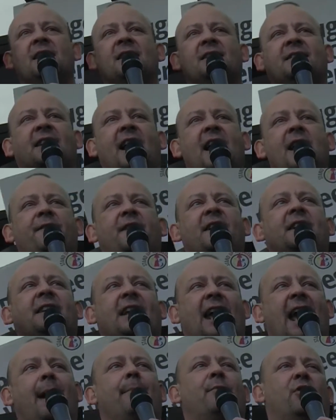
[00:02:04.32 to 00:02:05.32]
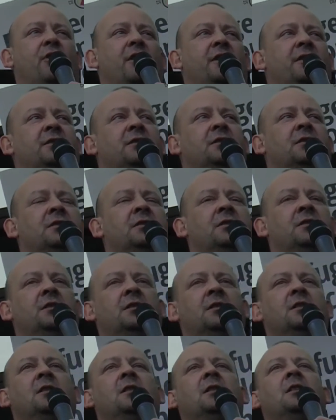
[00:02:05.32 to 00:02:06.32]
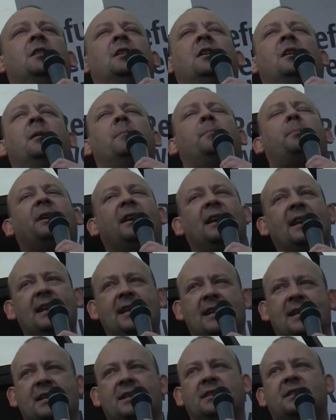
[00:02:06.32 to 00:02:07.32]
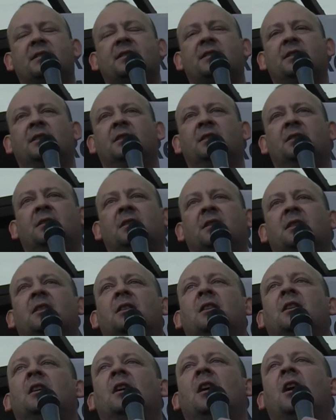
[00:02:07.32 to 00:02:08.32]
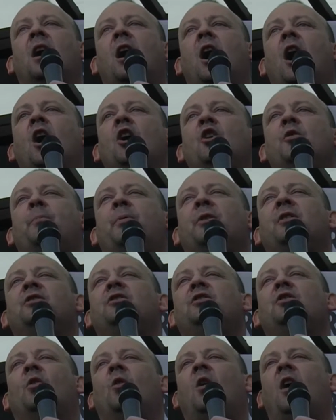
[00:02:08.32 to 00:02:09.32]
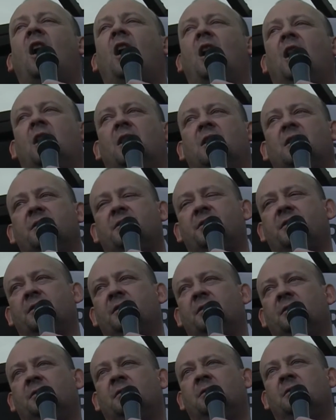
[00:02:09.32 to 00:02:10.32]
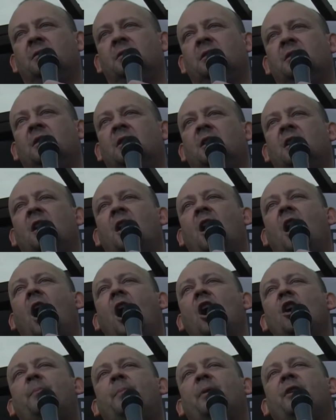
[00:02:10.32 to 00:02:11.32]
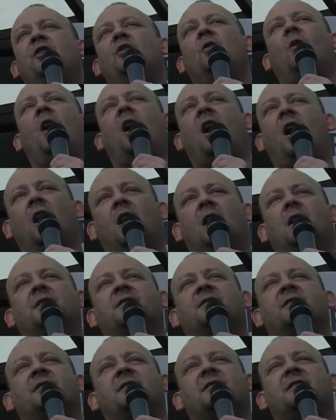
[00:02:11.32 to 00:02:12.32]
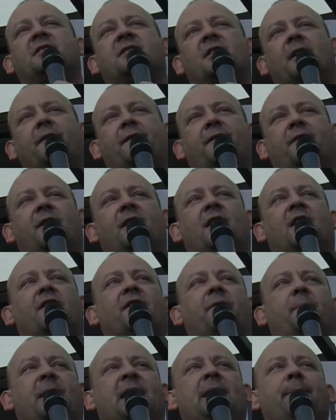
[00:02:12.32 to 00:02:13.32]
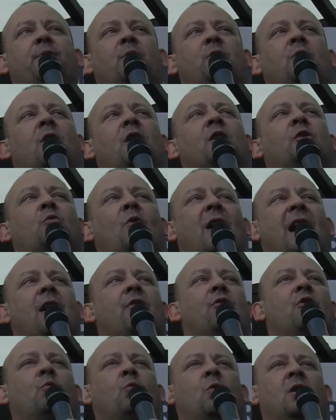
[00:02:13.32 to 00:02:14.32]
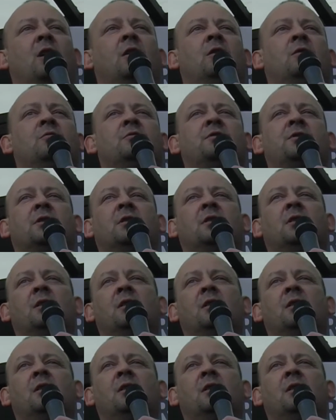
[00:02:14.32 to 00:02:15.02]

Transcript: David Cameron, please open your heart. Open your heart to the suffering of people around the world.